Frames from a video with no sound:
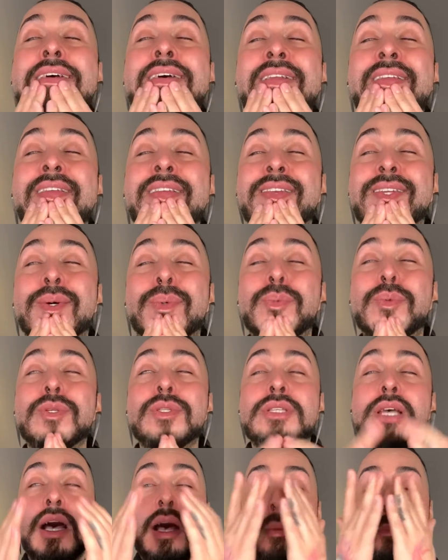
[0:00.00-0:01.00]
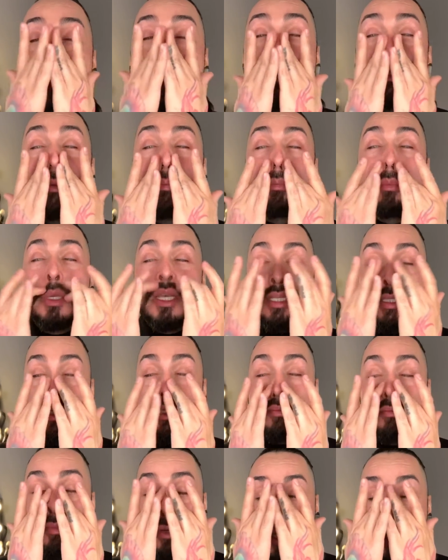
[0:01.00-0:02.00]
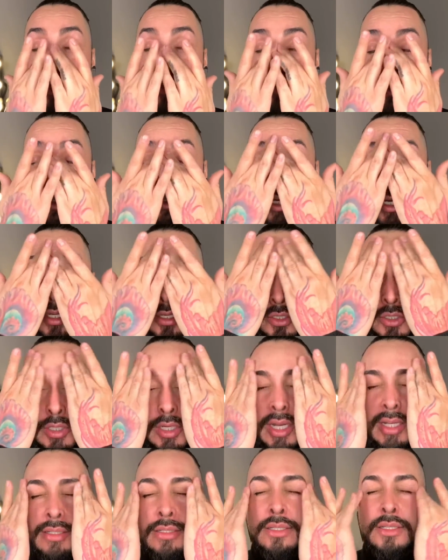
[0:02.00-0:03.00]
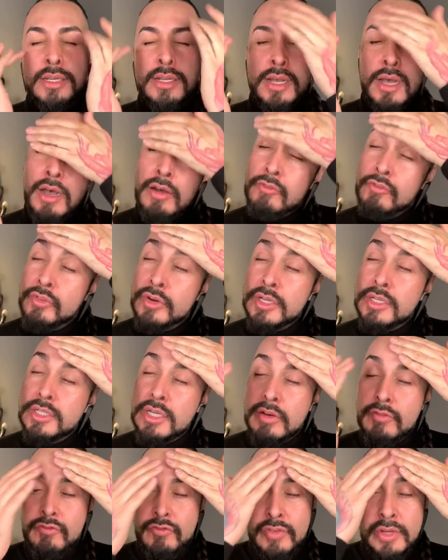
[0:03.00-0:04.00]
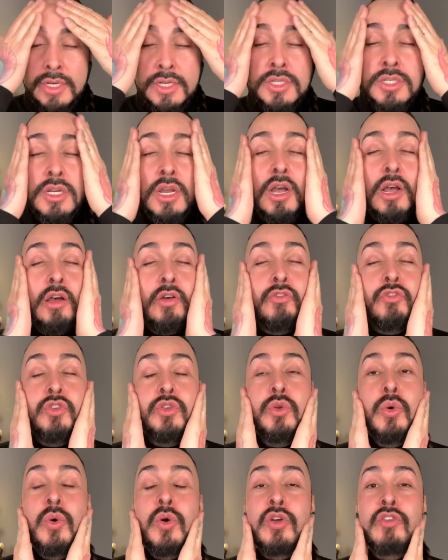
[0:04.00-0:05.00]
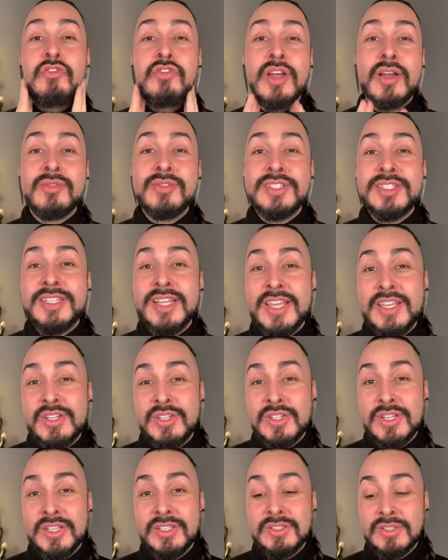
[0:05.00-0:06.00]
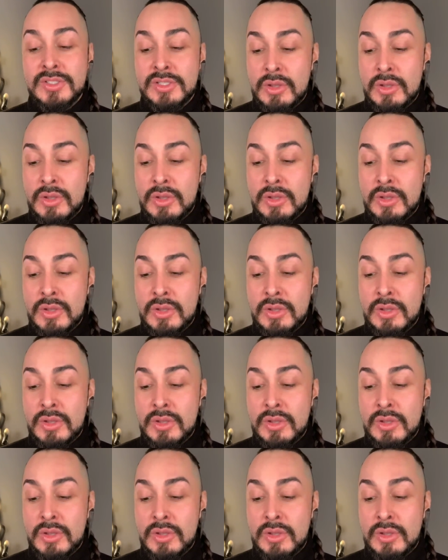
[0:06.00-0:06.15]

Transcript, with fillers: and it doubles up as a mixing medium to adjust the coverage and finish of your foundation.